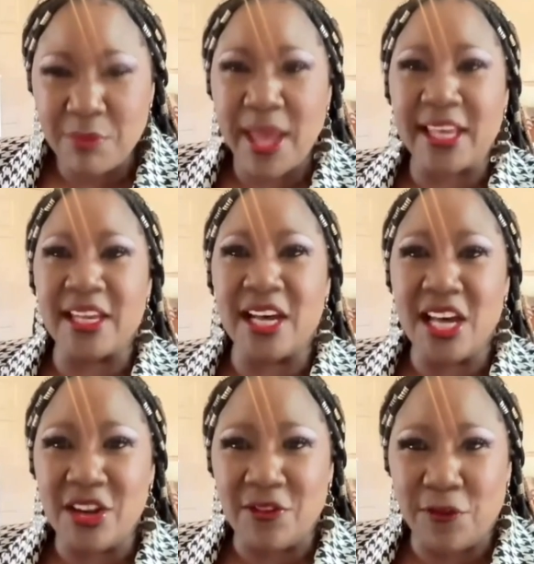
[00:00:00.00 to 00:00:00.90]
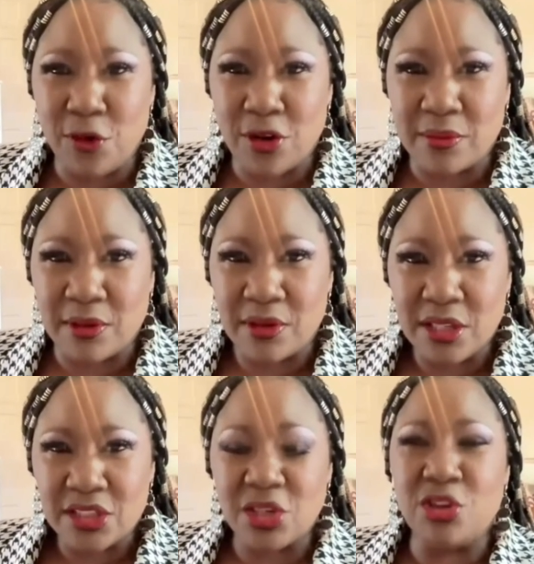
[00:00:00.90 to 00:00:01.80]
to make it unaffordable,
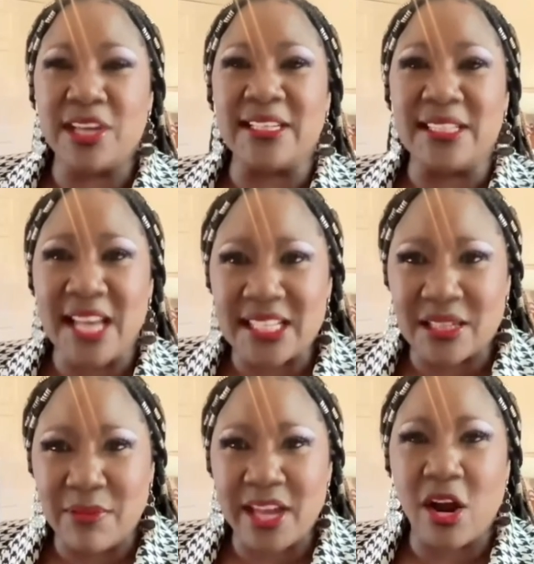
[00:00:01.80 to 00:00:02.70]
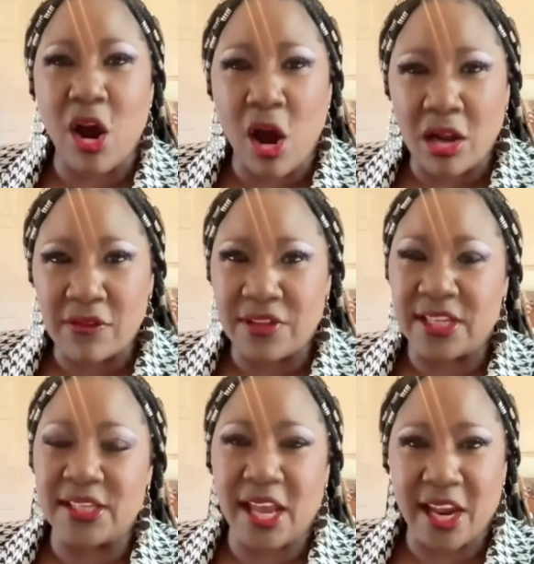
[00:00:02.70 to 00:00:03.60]
so you can decimate all of
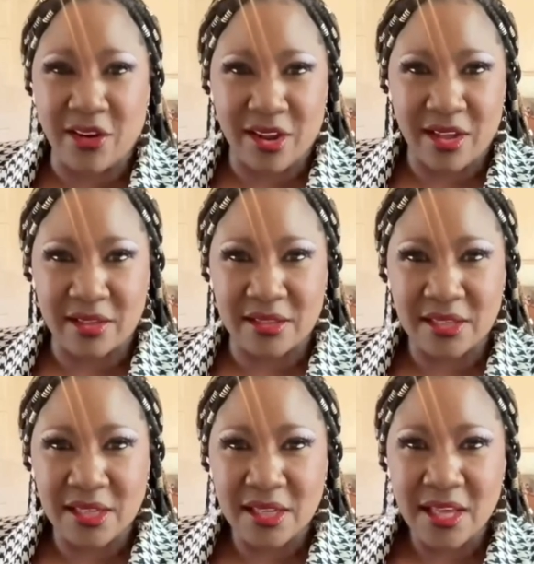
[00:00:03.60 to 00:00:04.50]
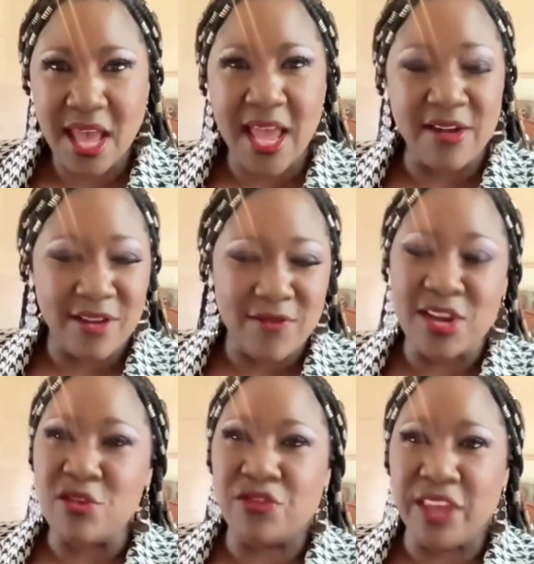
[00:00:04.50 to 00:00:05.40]
these areas. And
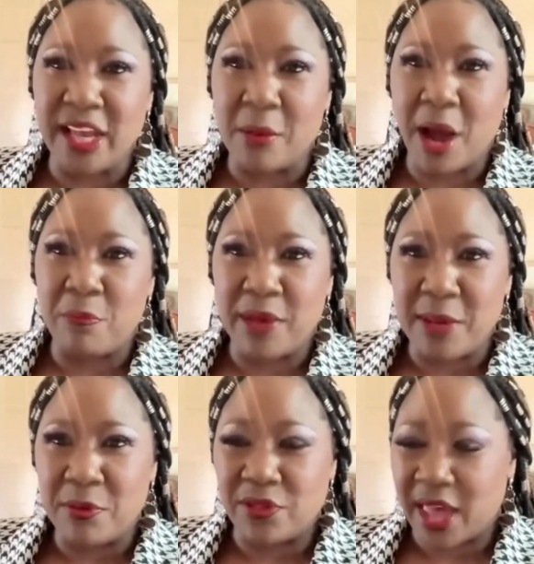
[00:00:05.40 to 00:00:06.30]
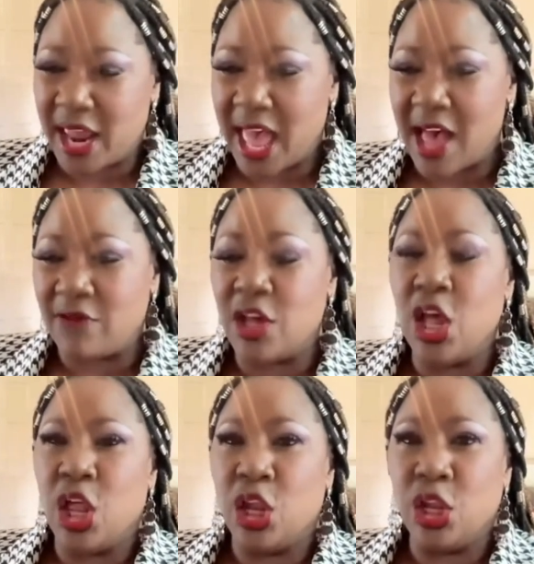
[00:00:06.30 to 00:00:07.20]
when you think about people that have
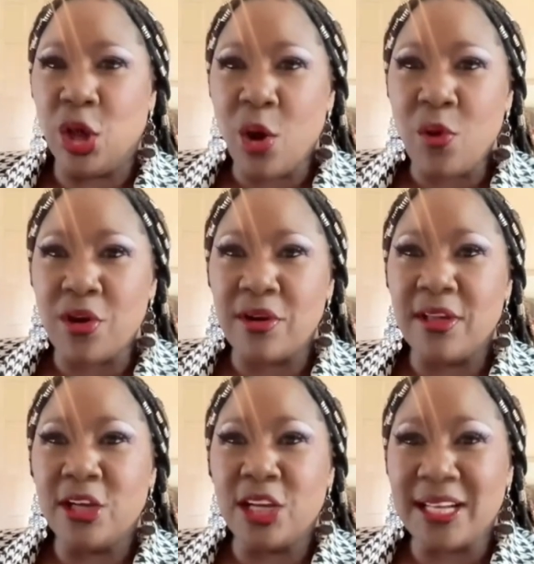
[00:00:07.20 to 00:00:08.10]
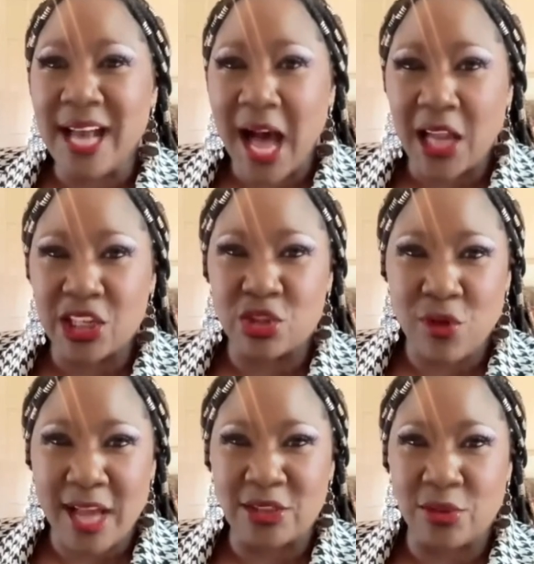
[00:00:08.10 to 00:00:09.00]
lower college
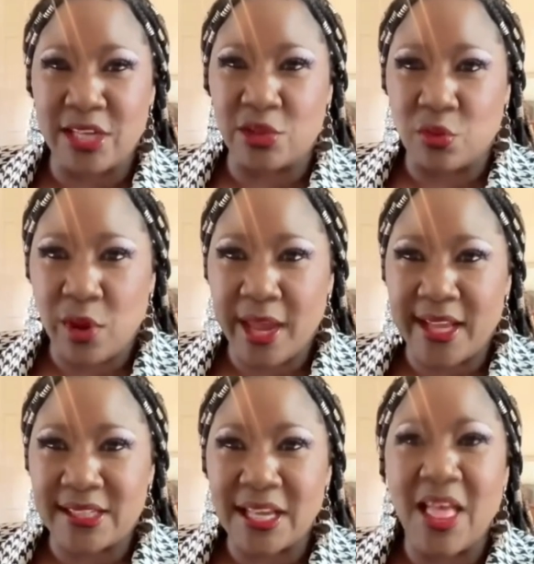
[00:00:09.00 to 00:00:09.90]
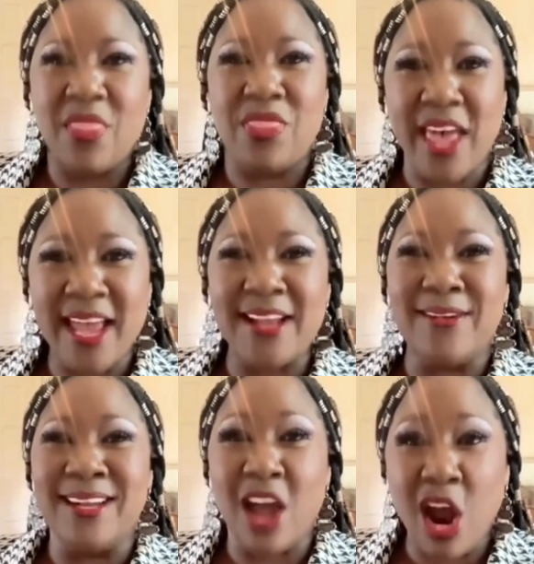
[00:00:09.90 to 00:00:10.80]
graduation rates,
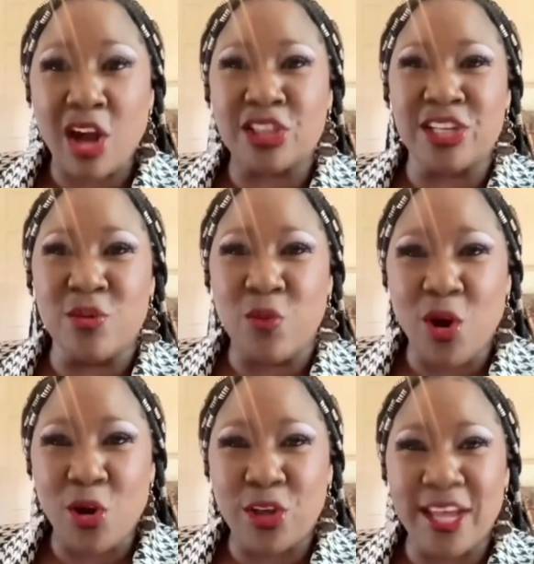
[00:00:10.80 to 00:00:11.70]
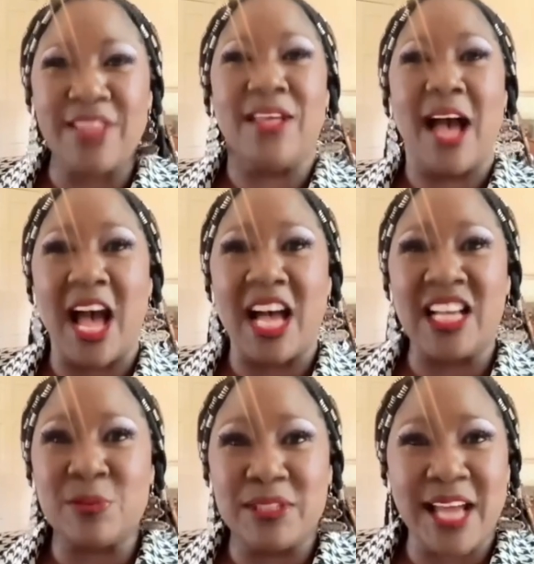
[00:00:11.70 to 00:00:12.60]
they largely work in the
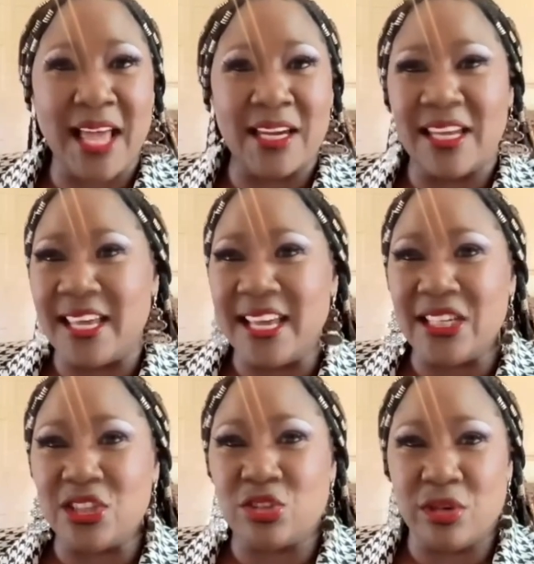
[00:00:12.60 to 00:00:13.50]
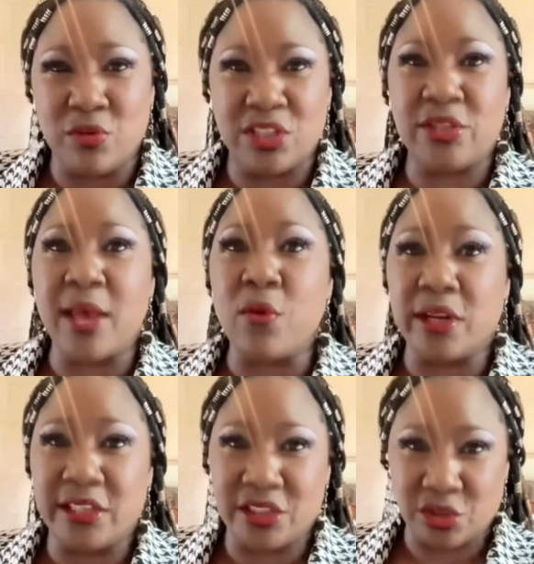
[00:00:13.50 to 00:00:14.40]
hospitality industry, which they
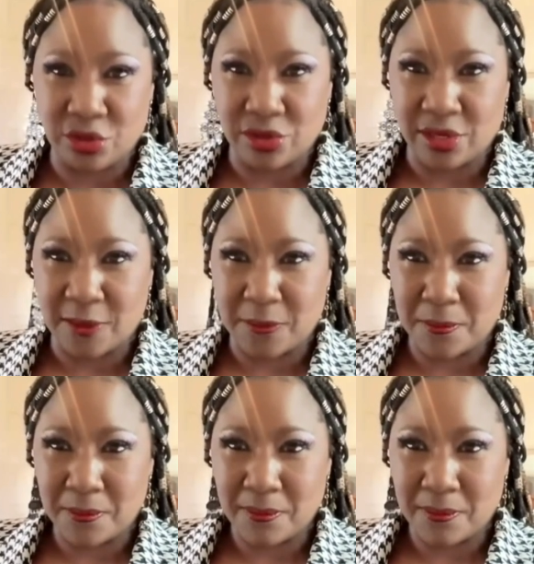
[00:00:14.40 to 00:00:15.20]
want to destroy.